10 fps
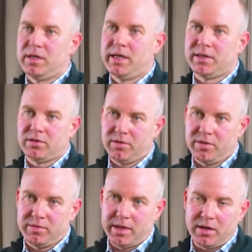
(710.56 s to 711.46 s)
at
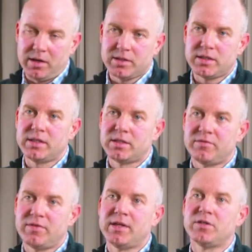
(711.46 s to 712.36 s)
either that isolated
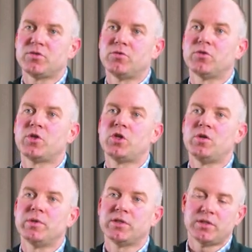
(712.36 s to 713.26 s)
event or
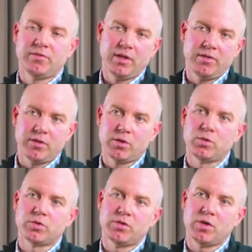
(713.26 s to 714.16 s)
cumulatively over the course of the